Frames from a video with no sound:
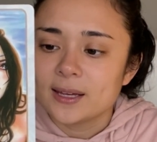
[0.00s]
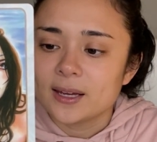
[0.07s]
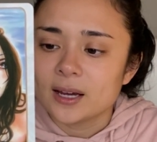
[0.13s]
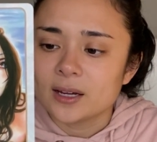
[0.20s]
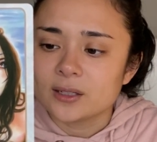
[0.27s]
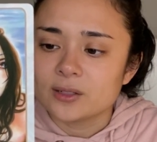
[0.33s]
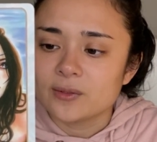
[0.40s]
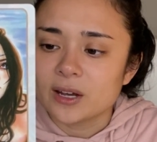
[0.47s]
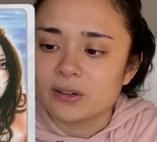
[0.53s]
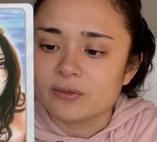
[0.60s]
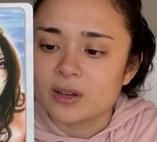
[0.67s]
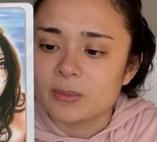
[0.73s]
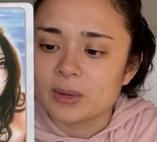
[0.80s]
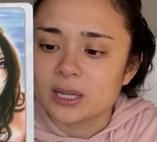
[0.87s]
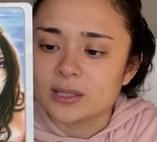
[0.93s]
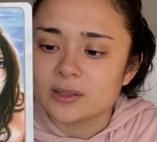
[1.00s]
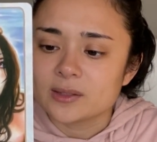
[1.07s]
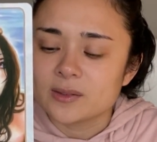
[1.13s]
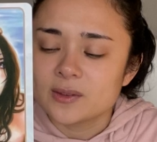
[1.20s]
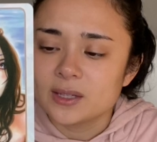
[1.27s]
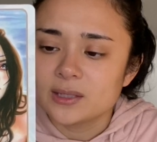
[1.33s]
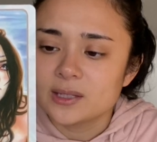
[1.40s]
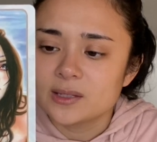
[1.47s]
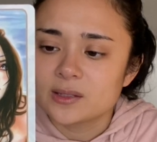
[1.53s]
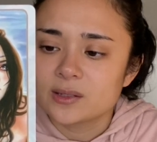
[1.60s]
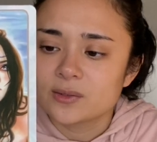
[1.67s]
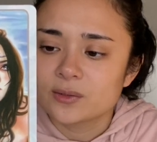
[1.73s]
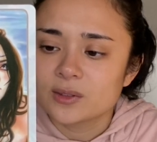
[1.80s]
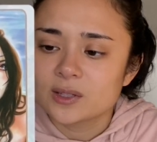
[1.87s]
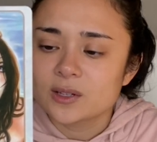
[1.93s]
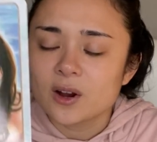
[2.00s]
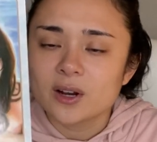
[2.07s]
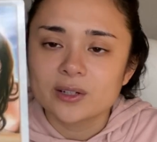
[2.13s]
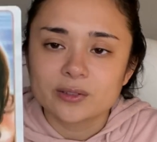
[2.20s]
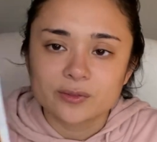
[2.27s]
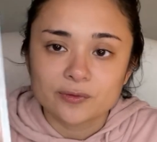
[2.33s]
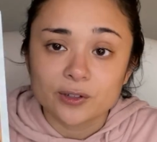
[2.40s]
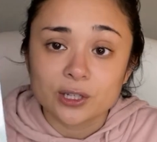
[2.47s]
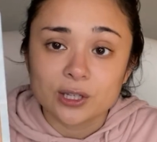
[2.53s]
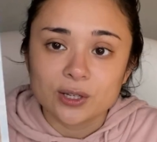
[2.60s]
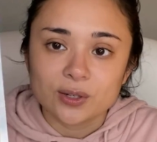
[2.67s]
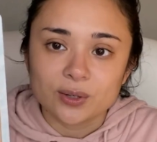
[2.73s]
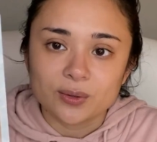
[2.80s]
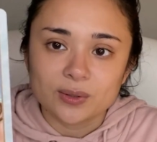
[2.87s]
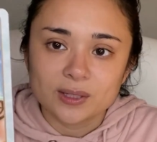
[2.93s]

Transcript: feminines, this card is for you.